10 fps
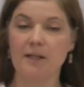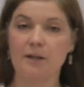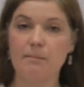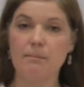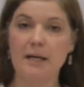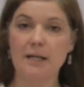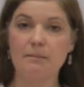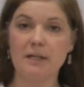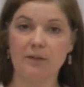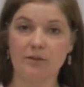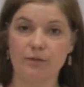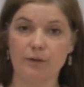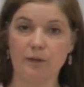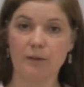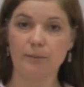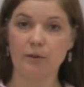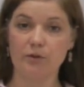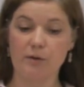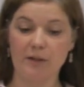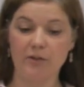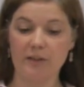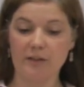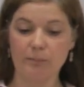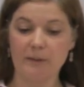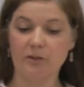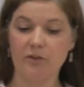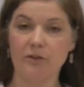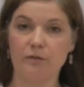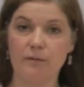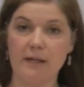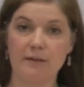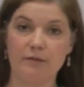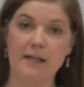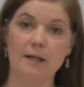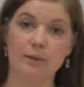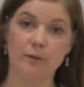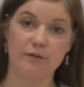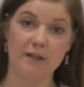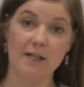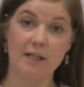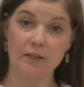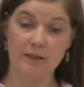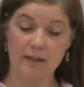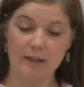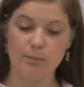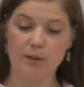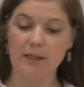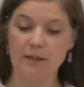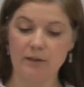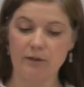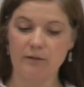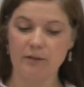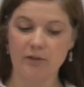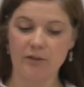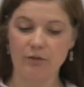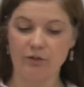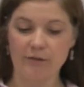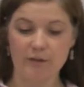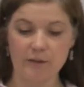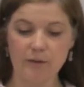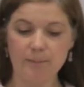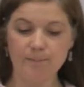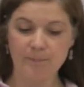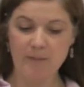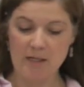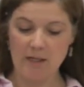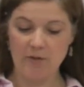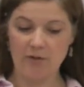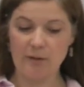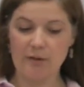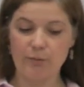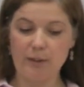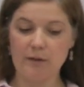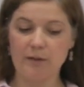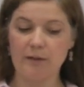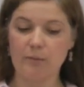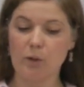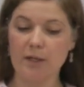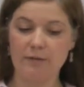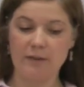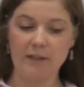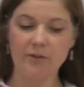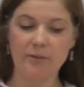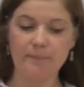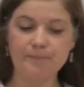There are many, many different computerized databases available via your library at the University of Sheffield. So if we look at one of these,